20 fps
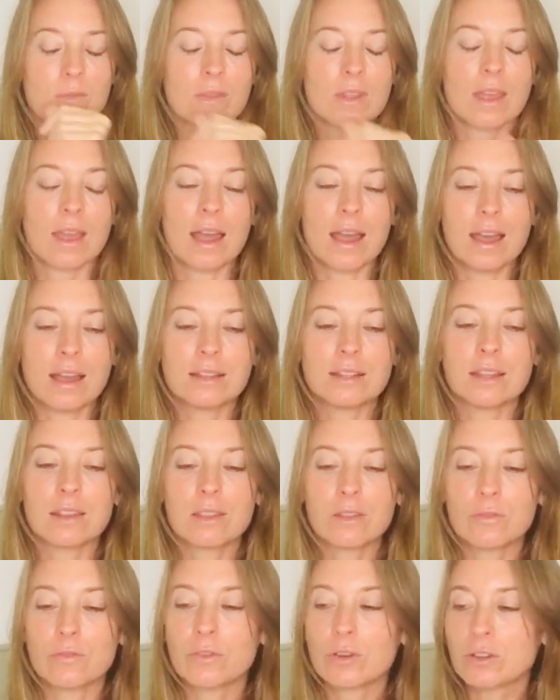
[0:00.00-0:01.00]
And
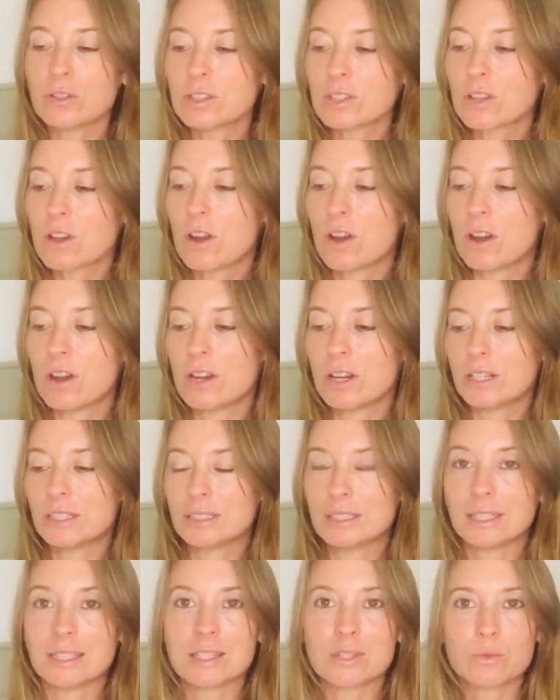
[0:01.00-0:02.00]
the first card
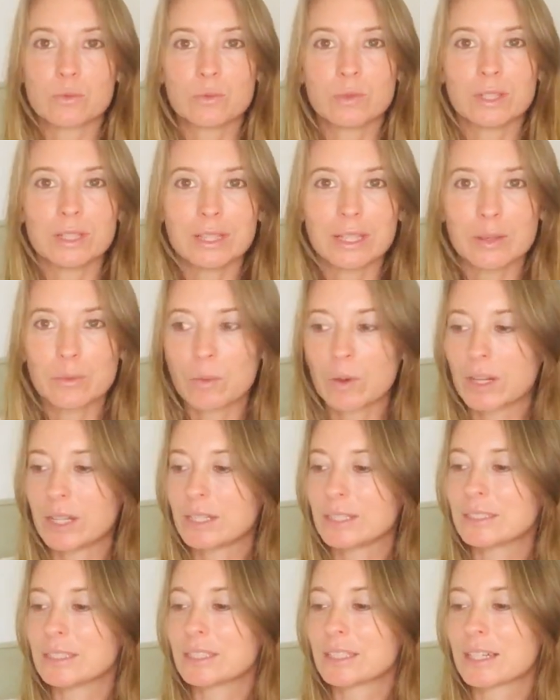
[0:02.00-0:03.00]
that's really
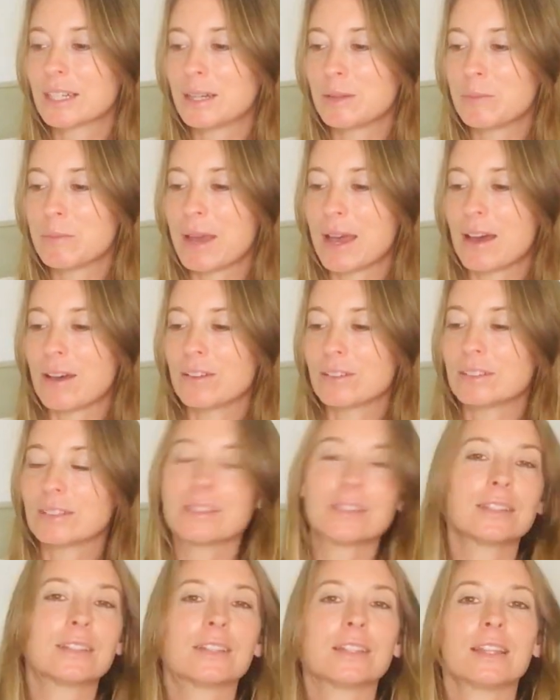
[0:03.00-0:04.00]
wanting to come out
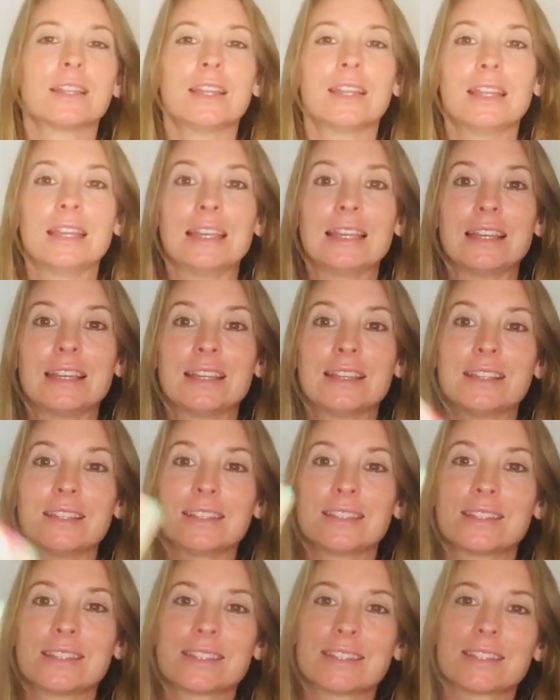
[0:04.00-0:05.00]

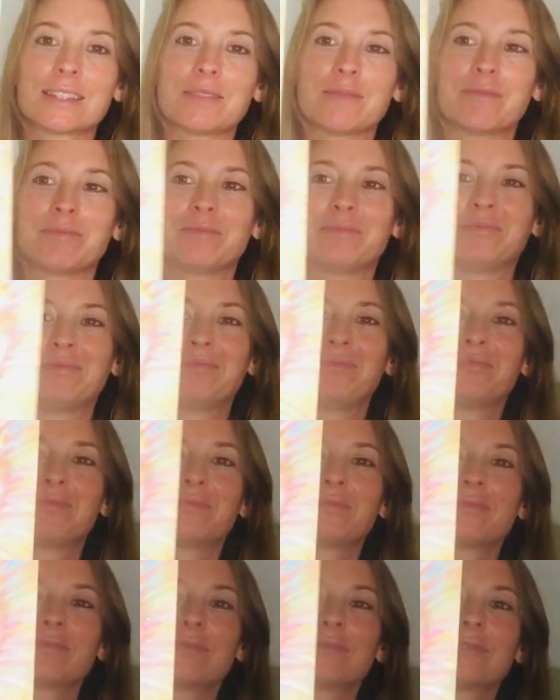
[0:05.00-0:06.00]
is
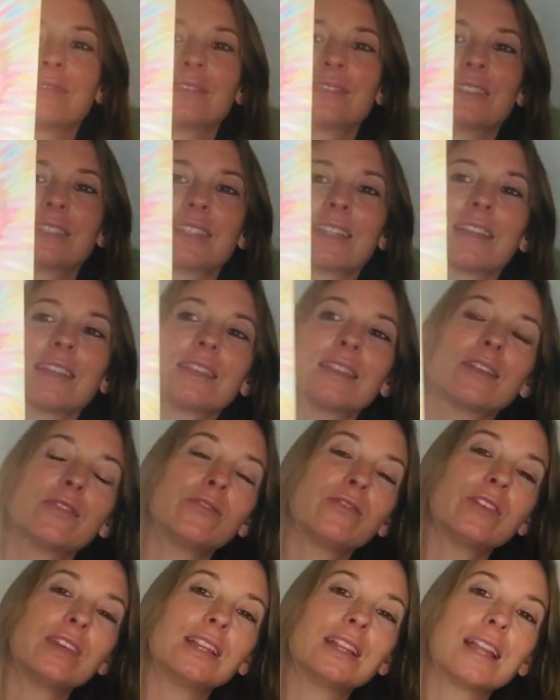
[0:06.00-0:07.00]
the
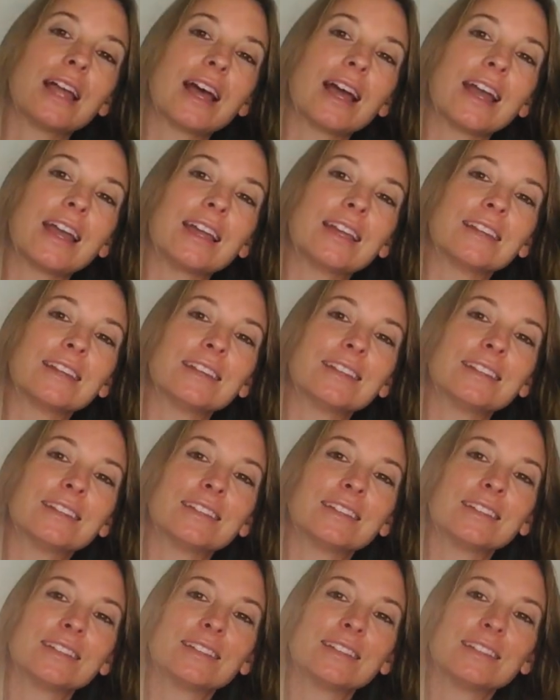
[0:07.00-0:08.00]
feline,
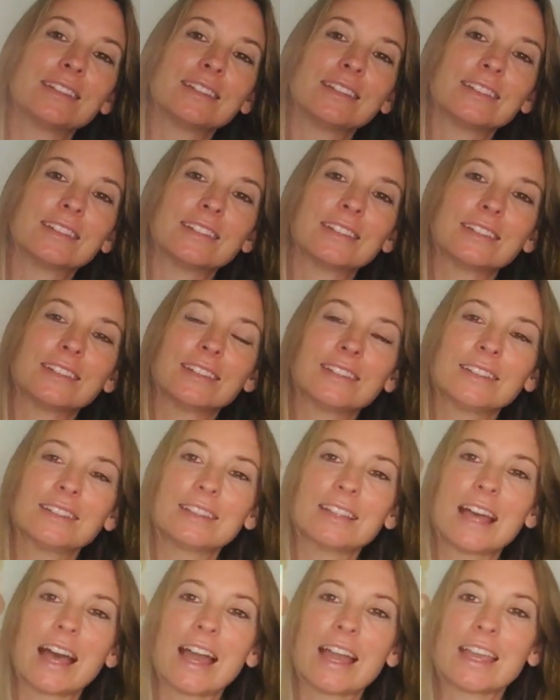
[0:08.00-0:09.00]

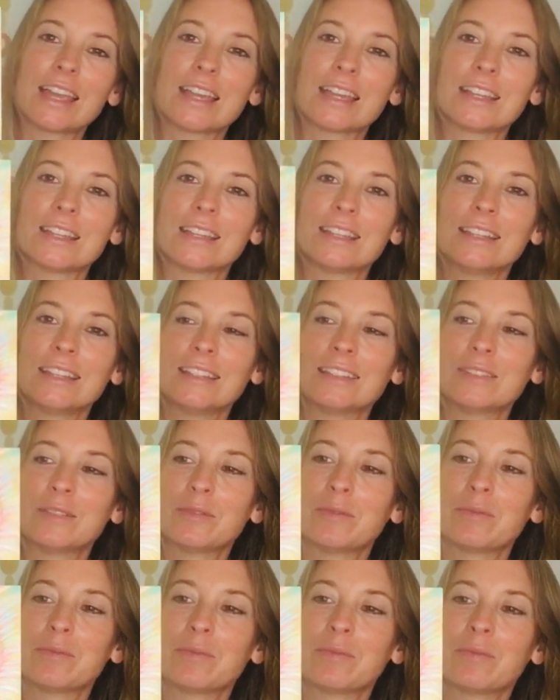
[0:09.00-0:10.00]
lion,
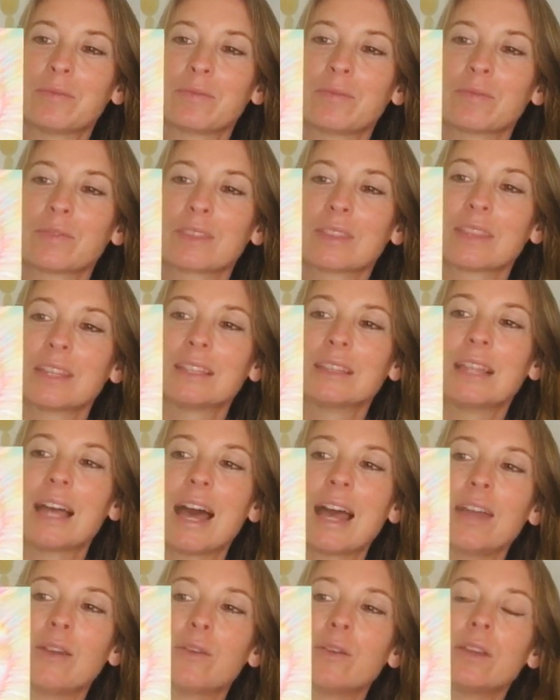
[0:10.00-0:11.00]
the
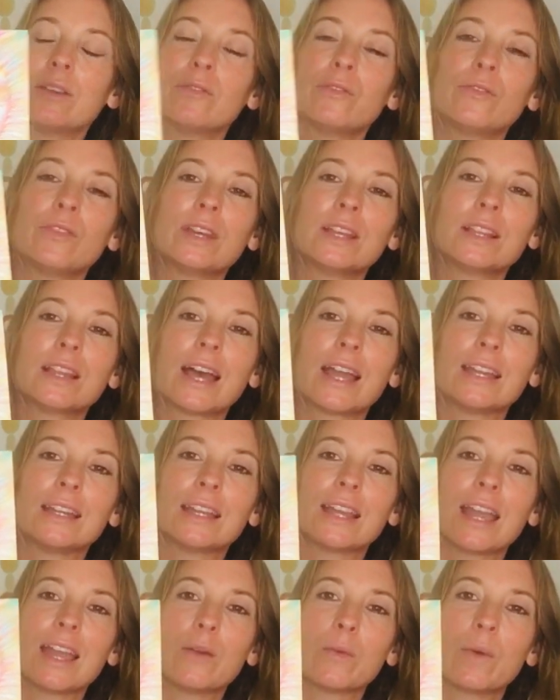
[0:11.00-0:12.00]
Lyran feline
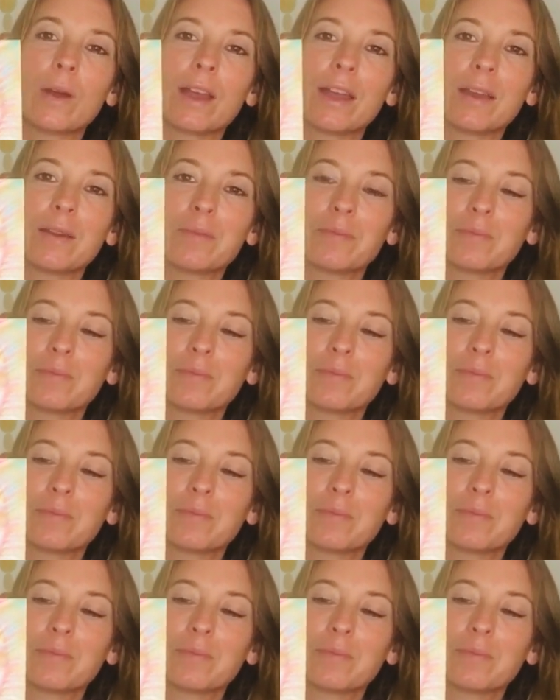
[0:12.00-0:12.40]
gateway,